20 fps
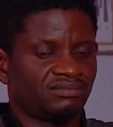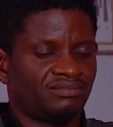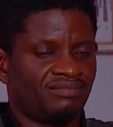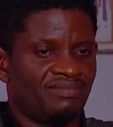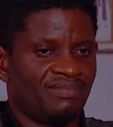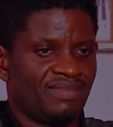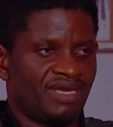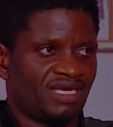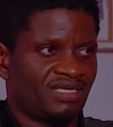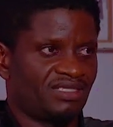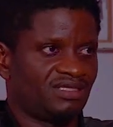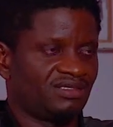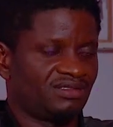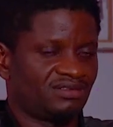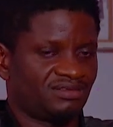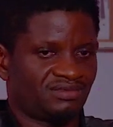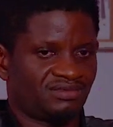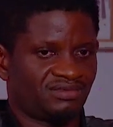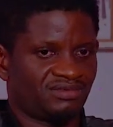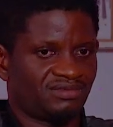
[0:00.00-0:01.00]
men
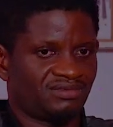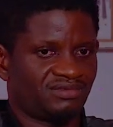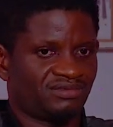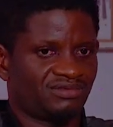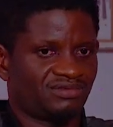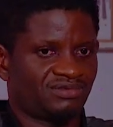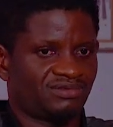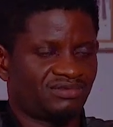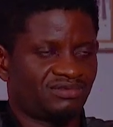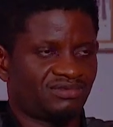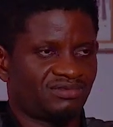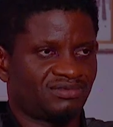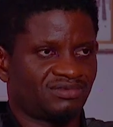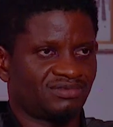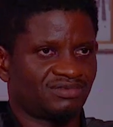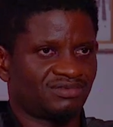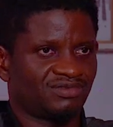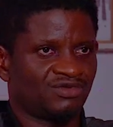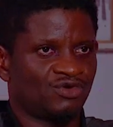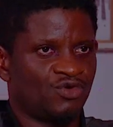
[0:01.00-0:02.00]

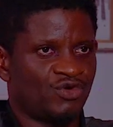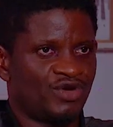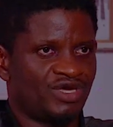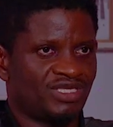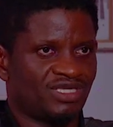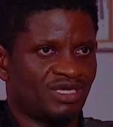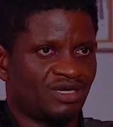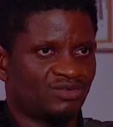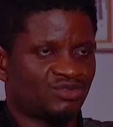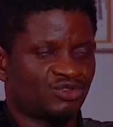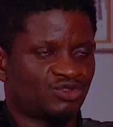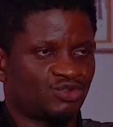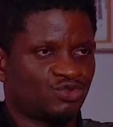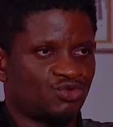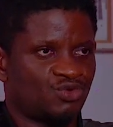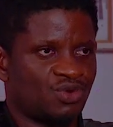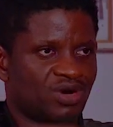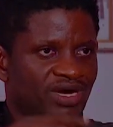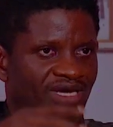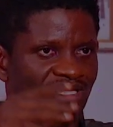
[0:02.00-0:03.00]
going out to
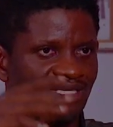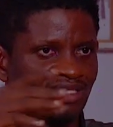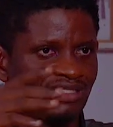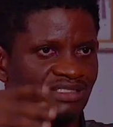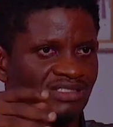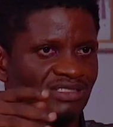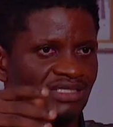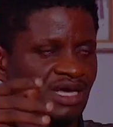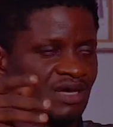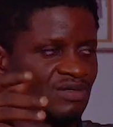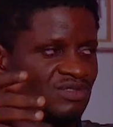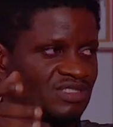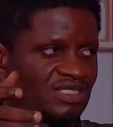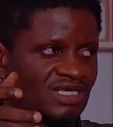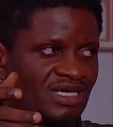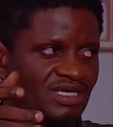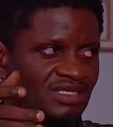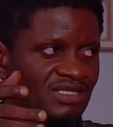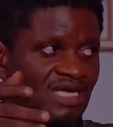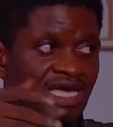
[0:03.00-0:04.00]
go and eat
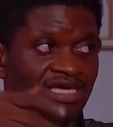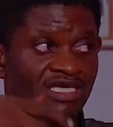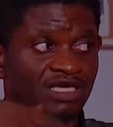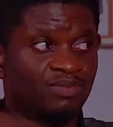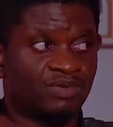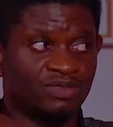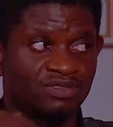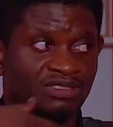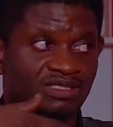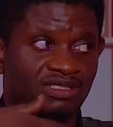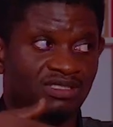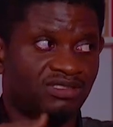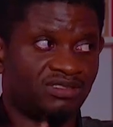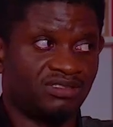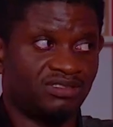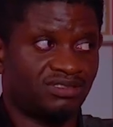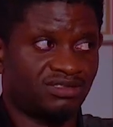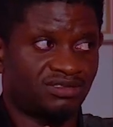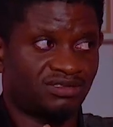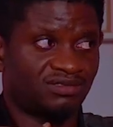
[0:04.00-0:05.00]
outside. I keep on saying
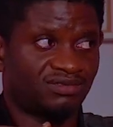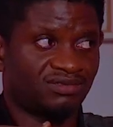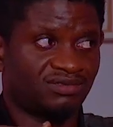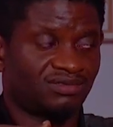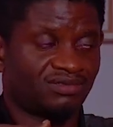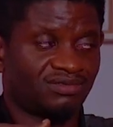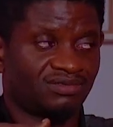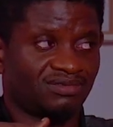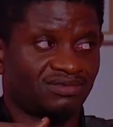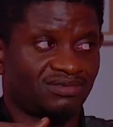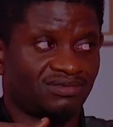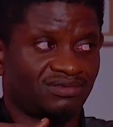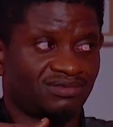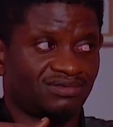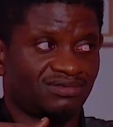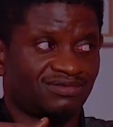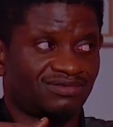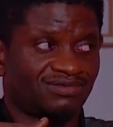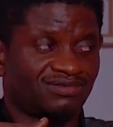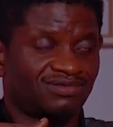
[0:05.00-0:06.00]
it. What kind of
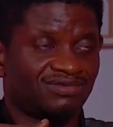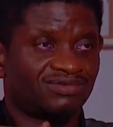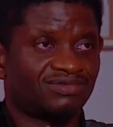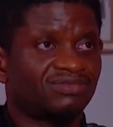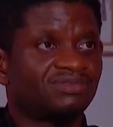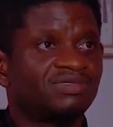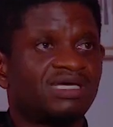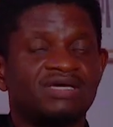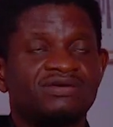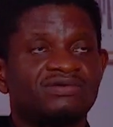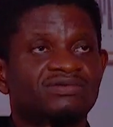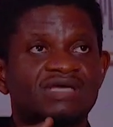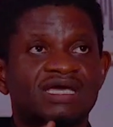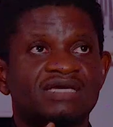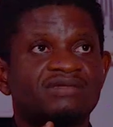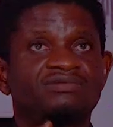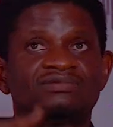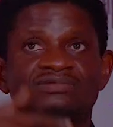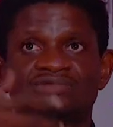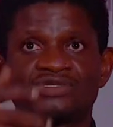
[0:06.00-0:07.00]
food? Like, like
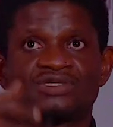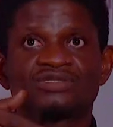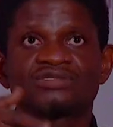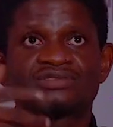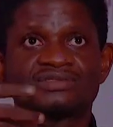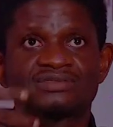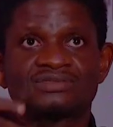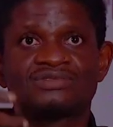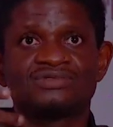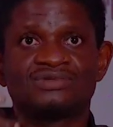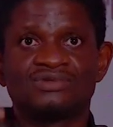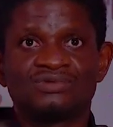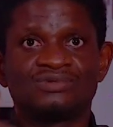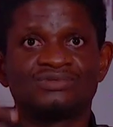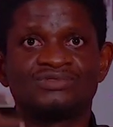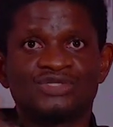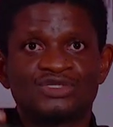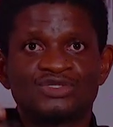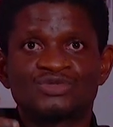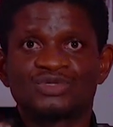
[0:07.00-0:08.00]
just you
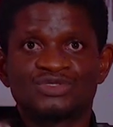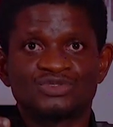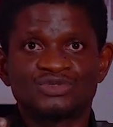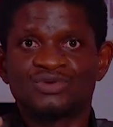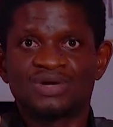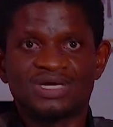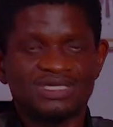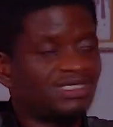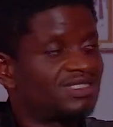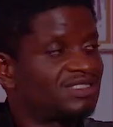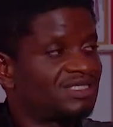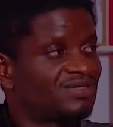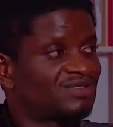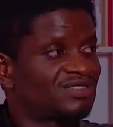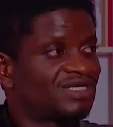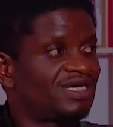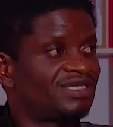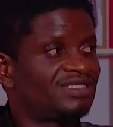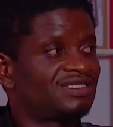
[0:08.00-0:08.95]
just want to go and eat outside.